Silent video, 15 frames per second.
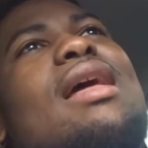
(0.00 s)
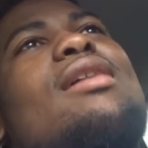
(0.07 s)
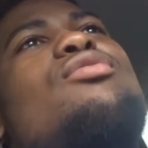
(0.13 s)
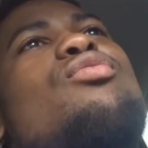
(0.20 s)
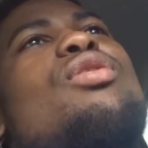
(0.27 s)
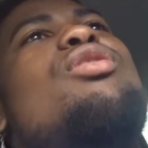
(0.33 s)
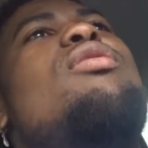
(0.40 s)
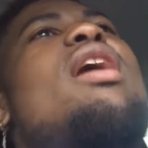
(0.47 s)
that's
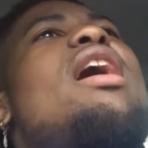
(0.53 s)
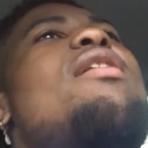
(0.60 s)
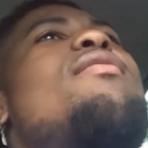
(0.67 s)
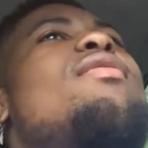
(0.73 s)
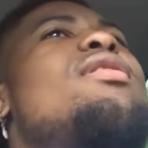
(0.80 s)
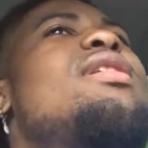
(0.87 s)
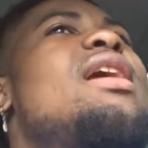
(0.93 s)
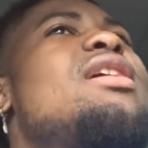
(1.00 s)
where you came
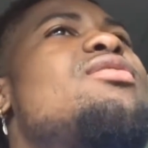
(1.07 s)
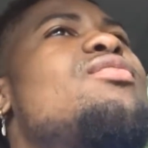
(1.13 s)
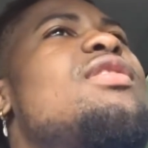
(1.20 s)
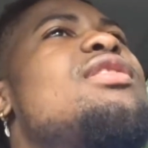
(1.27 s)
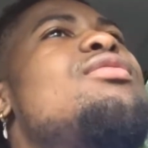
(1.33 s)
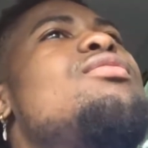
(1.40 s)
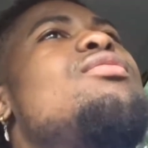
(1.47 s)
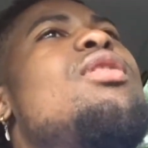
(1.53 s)
from. That's
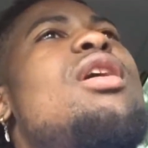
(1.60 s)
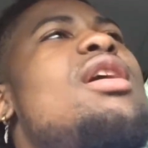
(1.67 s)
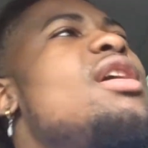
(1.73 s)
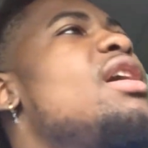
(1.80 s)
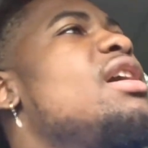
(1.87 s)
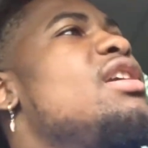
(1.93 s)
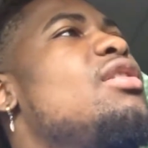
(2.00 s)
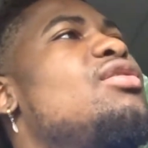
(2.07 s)
where you,
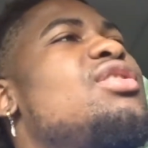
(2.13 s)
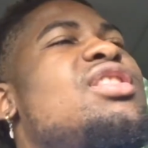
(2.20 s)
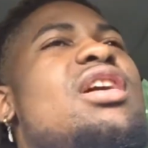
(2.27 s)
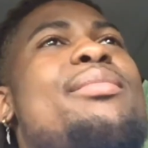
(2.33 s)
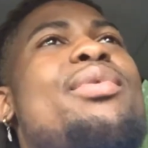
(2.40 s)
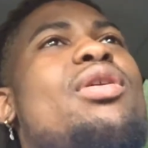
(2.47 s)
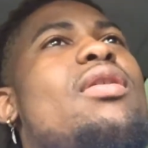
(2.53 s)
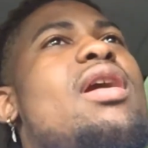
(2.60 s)
your
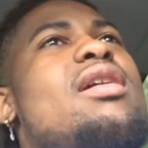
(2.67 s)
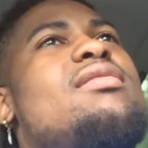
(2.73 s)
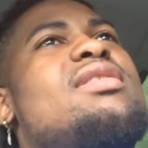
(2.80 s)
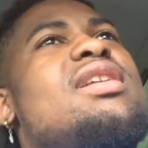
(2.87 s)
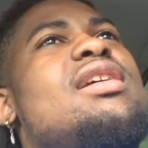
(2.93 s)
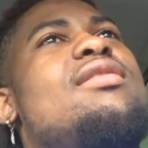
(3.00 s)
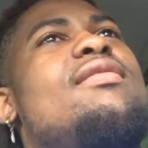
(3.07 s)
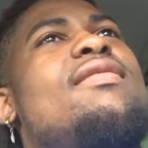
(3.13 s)
stomach ground
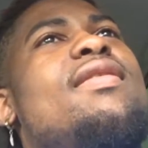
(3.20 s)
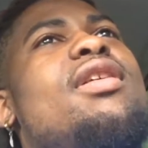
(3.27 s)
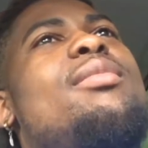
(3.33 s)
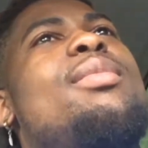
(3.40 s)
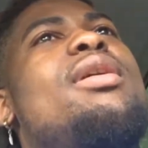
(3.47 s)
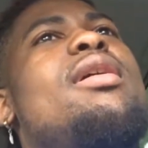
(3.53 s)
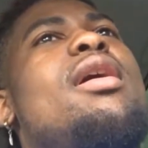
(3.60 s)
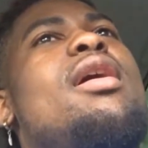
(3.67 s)
was at. You feel
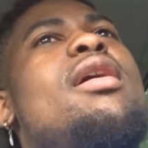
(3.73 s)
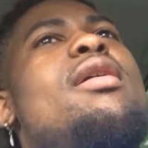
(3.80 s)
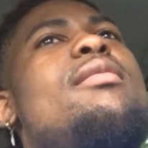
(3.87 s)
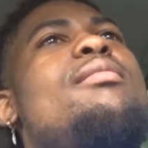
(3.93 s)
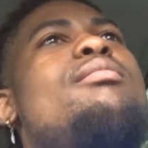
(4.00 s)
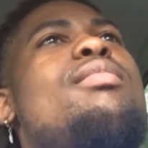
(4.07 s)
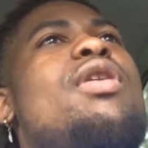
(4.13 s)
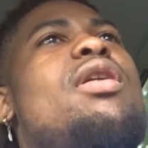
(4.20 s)
me?
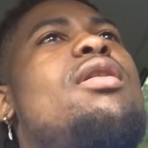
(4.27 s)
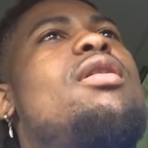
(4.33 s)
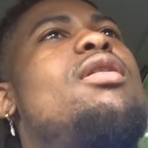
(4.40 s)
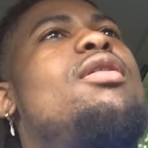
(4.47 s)
But,